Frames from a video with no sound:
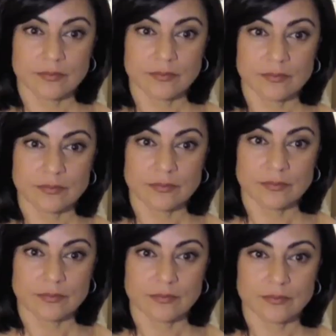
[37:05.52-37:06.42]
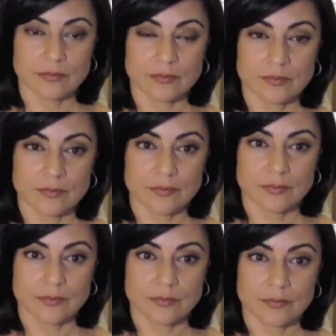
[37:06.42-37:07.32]

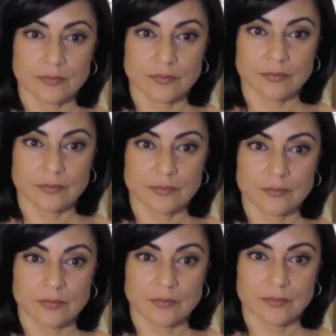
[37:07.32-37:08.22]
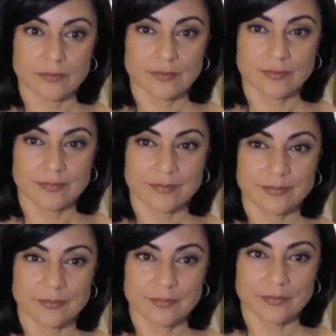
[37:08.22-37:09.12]

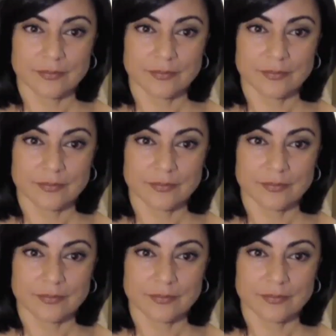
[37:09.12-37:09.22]
(not speaking)